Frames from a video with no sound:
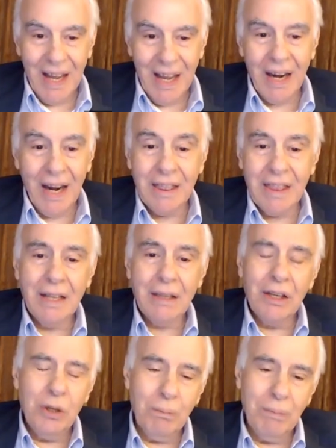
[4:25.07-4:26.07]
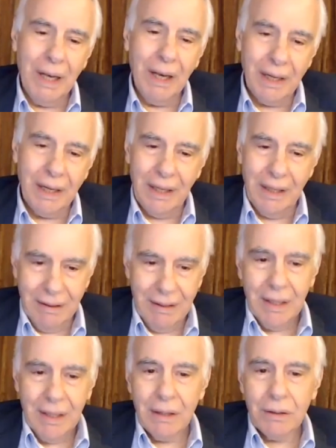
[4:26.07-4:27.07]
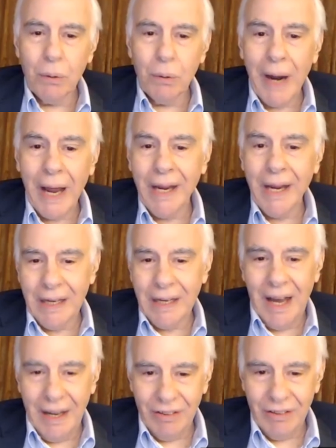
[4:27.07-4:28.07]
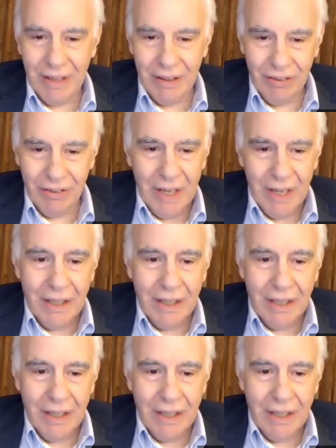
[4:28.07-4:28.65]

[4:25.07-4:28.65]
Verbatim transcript: And I think the humility to recognize this